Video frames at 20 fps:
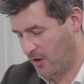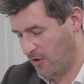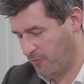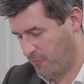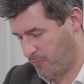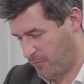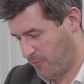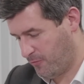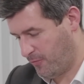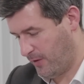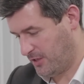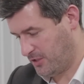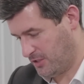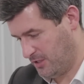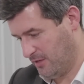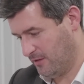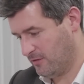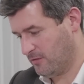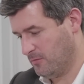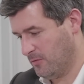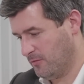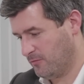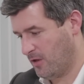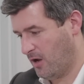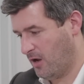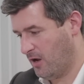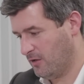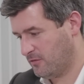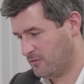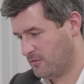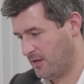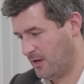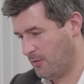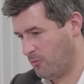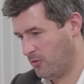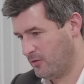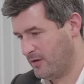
of professionalism of darts that it will